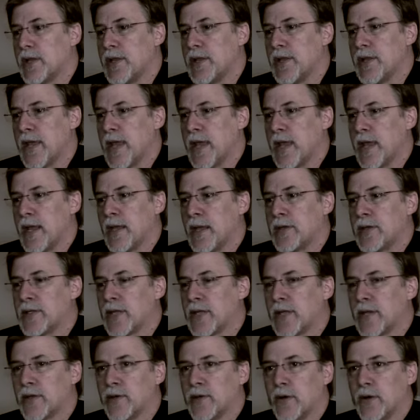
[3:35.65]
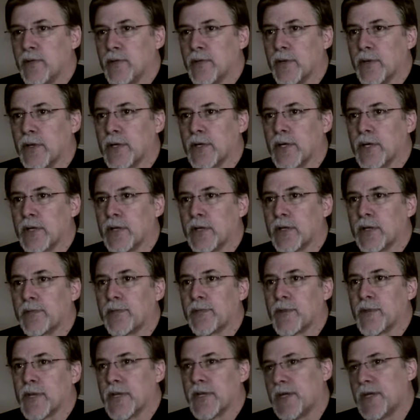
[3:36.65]
they tend to overlook and look
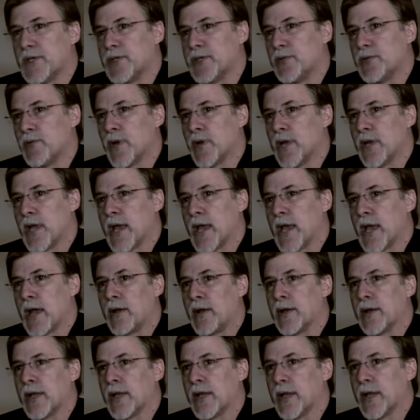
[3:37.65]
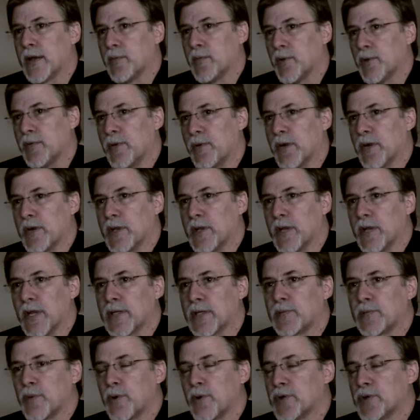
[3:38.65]
for the easy way out and move on to the
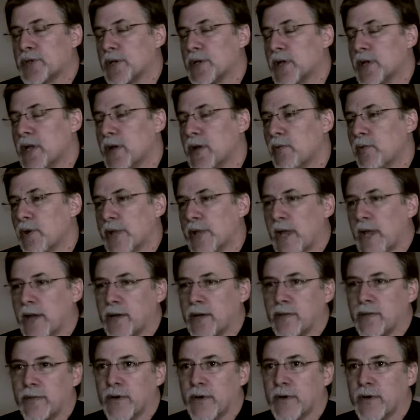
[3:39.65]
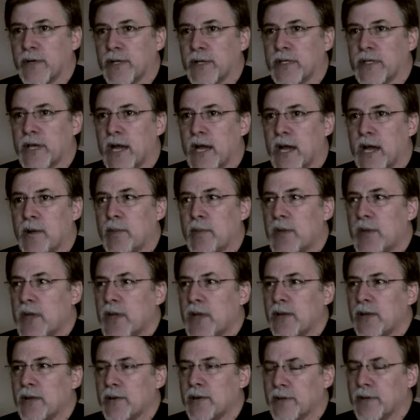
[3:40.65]
next person without devoting time.
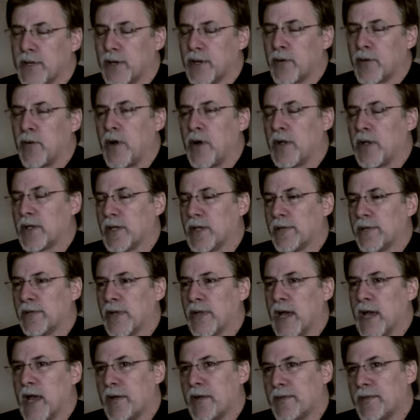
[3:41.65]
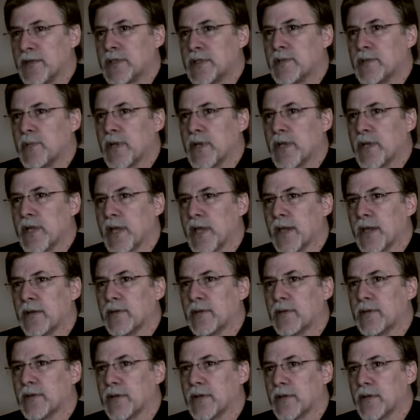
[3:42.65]
They're, the quality of life is the big thing.
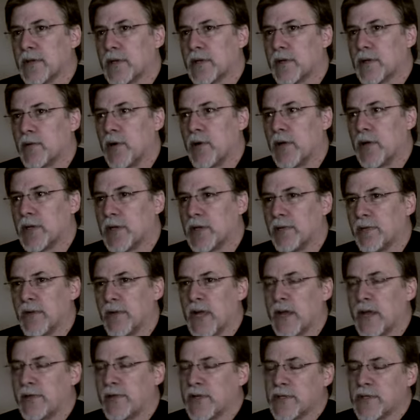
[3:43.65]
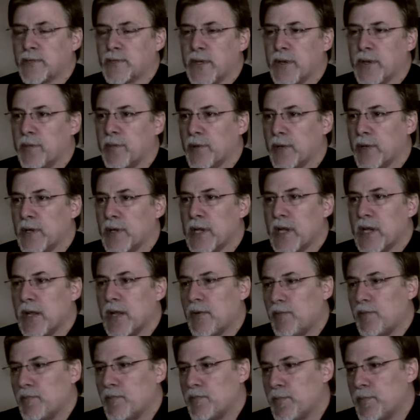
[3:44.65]
The quality of life. These people
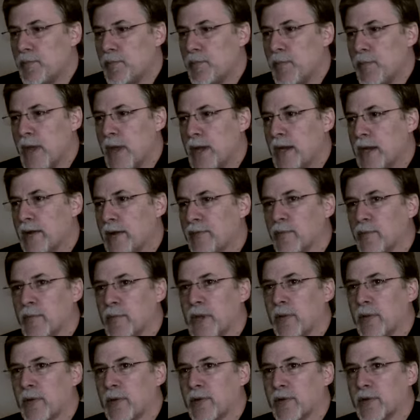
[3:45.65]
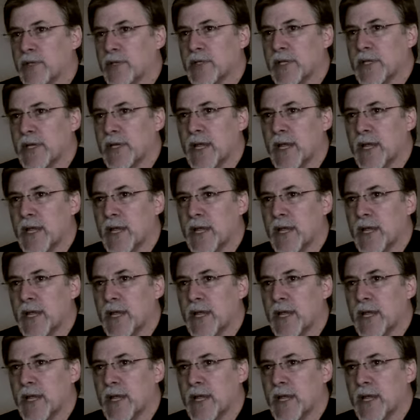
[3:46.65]
may never be able to sit